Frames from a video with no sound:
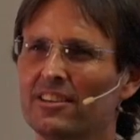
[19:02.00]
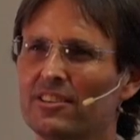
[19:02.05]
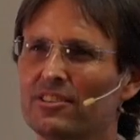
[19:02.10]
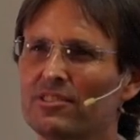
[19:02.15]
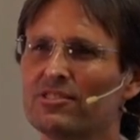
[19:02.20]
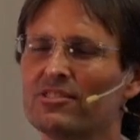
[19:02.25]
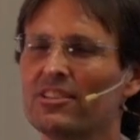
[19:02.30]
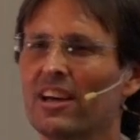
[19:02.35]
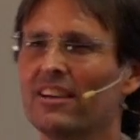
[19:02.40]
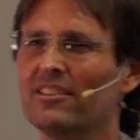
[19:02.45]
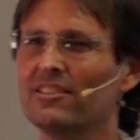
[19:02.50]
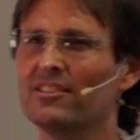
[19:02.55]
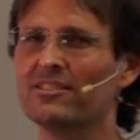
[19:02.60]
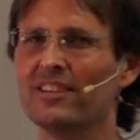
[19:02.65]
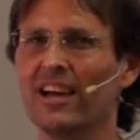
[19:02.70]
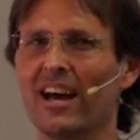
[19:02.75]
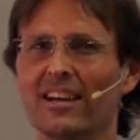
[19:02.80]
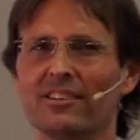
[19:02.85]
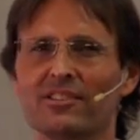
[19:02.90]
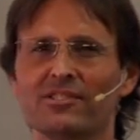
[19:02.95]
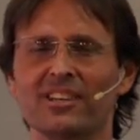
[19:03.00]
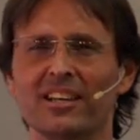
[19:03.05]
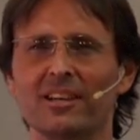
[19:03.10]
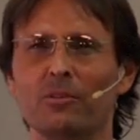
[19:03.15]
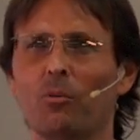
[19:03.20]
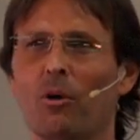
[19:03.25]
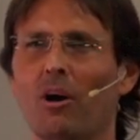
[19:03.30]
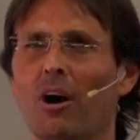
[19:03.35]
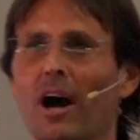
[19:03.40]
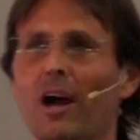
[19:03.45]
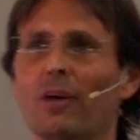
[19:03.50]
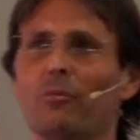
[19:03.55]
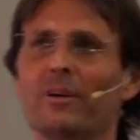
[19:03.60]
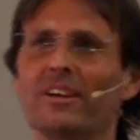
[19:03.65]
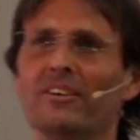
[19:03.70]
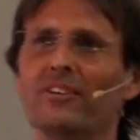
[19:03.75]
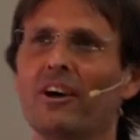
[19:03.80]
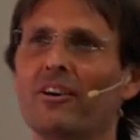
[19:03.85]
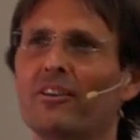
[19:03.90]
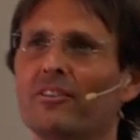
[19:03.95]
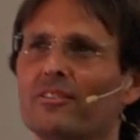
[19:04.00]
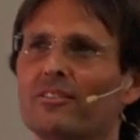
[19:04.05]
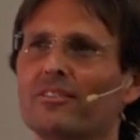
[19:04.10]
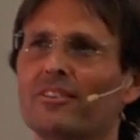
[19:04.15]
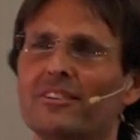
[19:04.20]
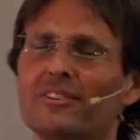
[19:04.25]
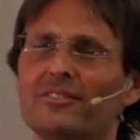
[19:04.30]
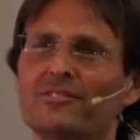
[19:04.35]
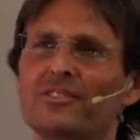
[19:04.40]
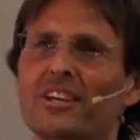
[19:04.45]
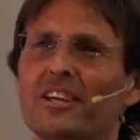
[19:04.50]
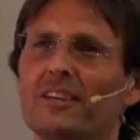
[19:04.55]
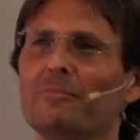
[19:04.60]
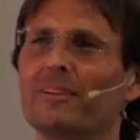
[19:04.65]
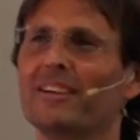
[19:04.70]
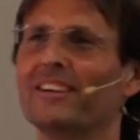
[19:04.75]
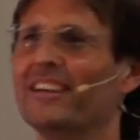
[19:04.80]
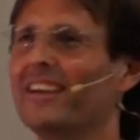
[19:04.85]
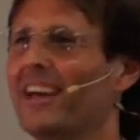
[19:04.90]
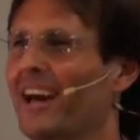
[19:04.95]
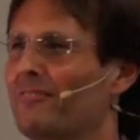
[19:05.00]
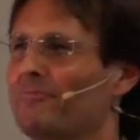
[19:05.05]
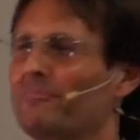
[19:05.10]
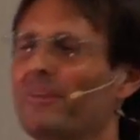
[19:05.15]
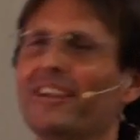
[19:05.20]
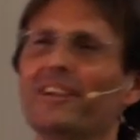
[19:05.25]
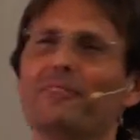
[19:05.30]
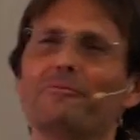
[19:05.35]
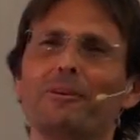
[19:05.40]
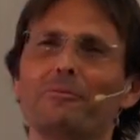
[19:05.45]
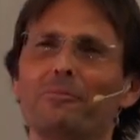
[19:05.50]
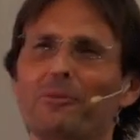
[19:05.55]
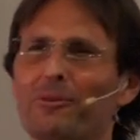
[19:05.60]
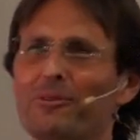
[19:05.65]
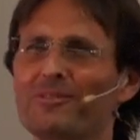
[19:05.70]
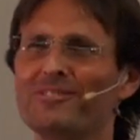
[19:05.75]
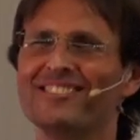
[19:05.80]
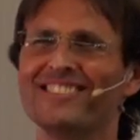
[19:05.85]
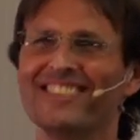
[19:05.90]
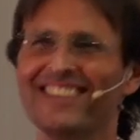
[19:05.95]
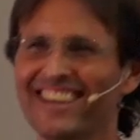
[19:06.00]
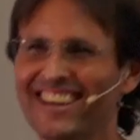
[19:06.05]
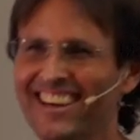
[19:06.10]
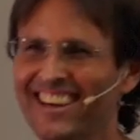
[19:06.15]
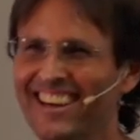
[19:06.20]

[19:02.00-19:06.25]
You, know, you start to see why we don't seemingly have many rewards.